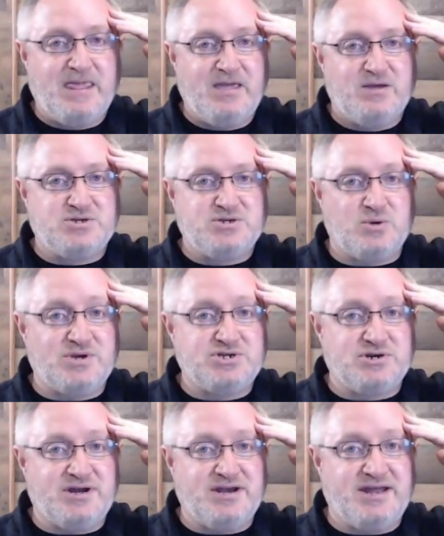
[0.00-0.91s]
So what
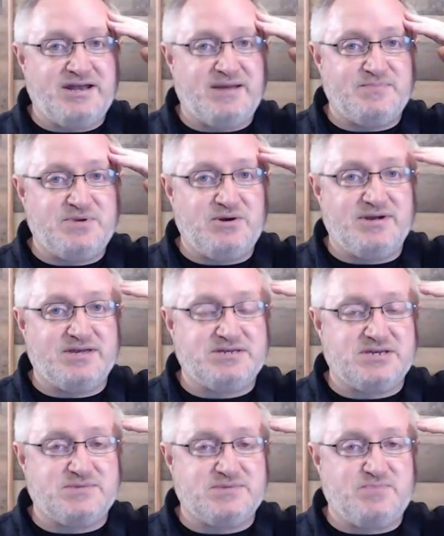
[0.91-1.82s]
you're going to end up doing
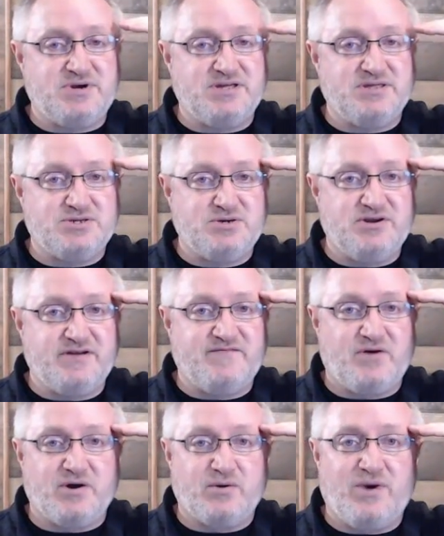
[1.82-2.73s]
is just putting the tuning
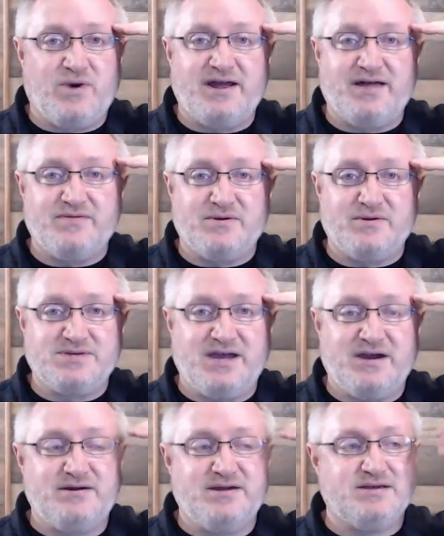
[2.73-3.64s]
fork right on those
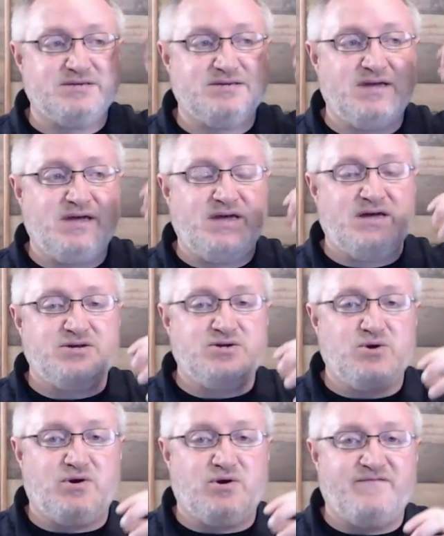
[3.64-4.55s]
areas.
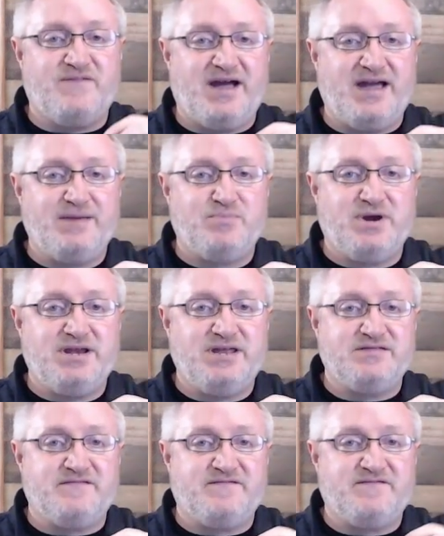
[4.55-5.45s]
You're
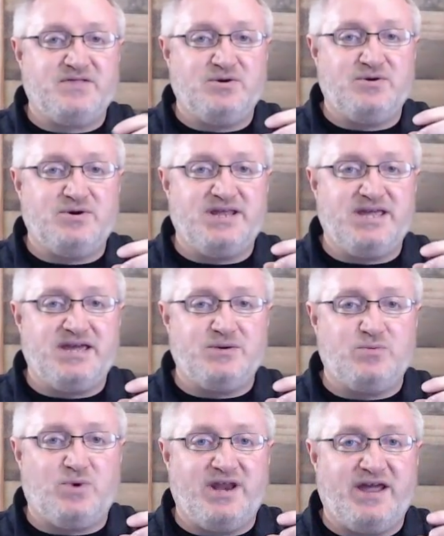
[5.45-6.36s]
vibrating the fluid
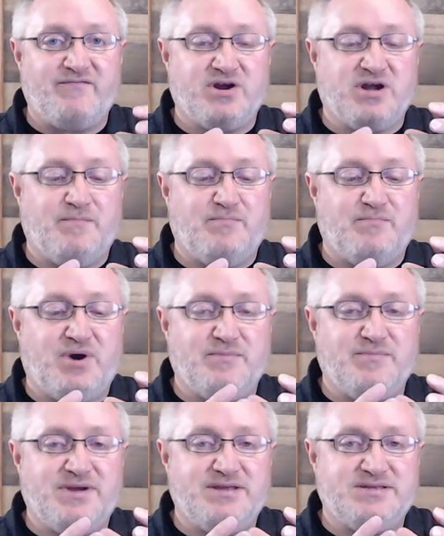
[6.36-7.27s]
in whatever
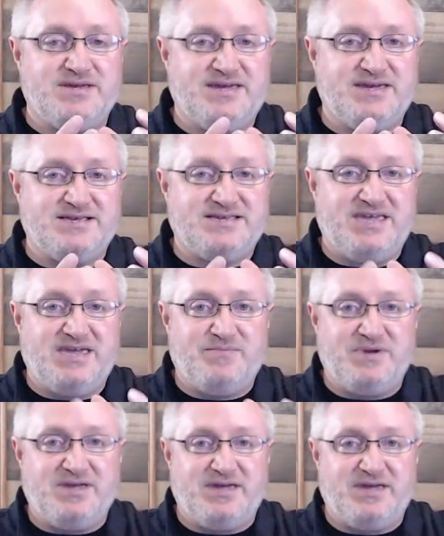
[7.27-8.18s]
compartment is
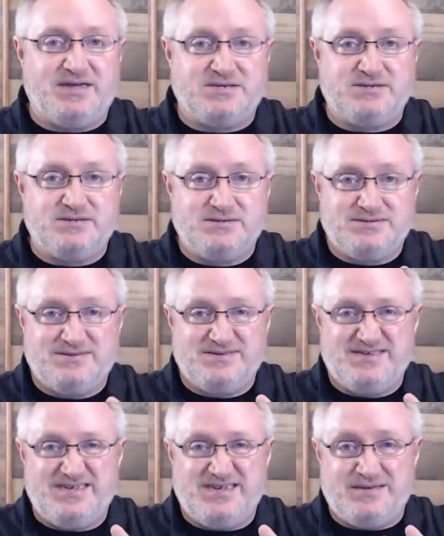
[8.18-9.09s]
keeping it
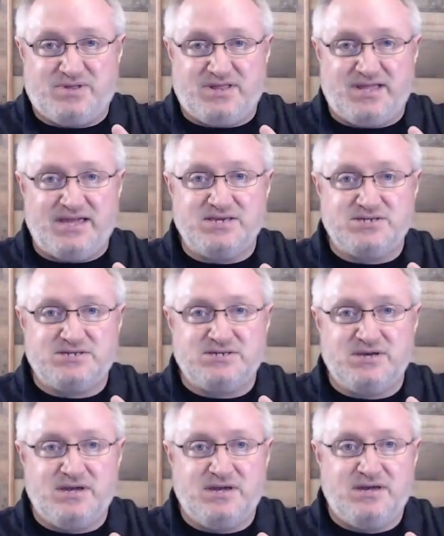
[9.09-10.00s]
in place.
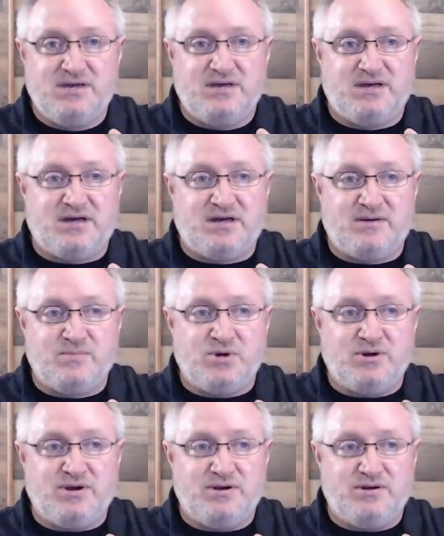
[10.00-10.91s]

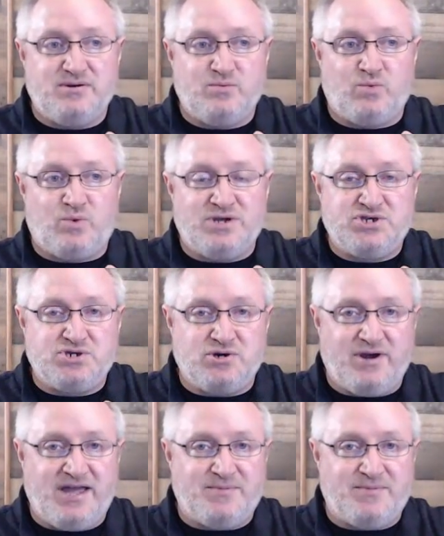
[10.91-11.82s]
Once
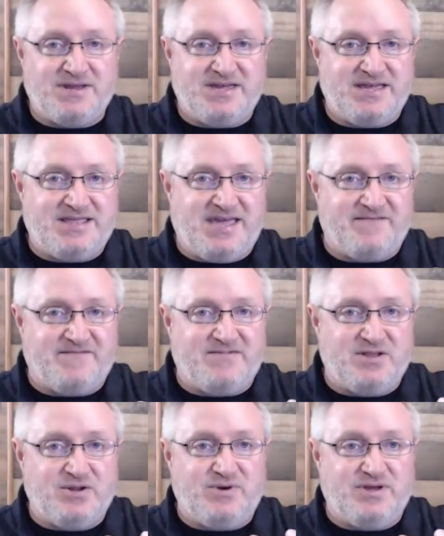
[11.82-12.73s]
you're able to get that
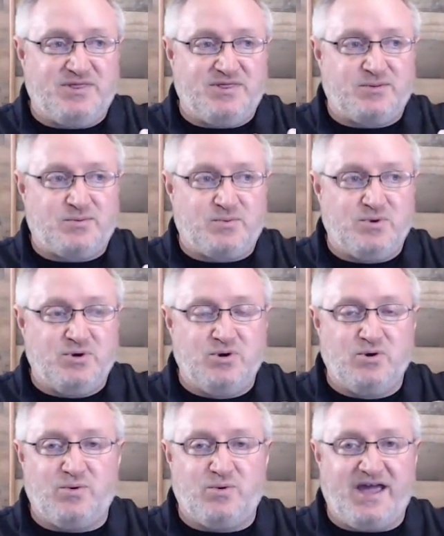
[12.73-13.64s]
fluid
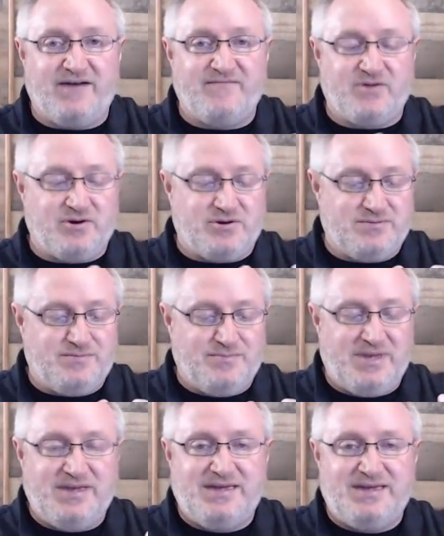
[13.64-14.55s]
through whatever
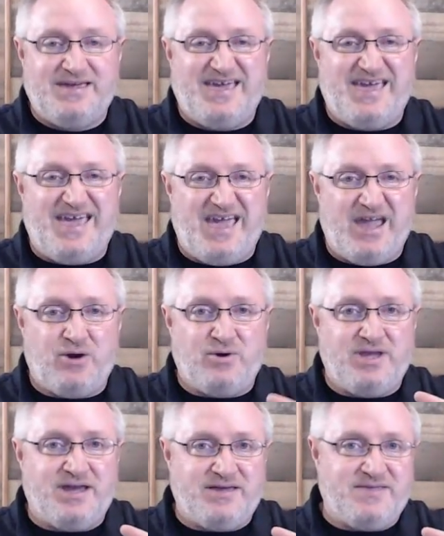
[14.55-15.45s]

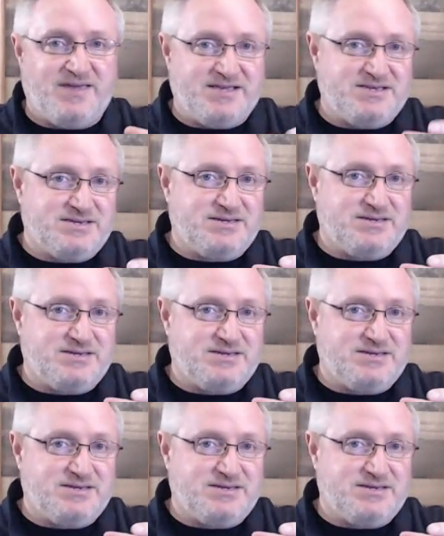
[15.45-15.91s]
area that's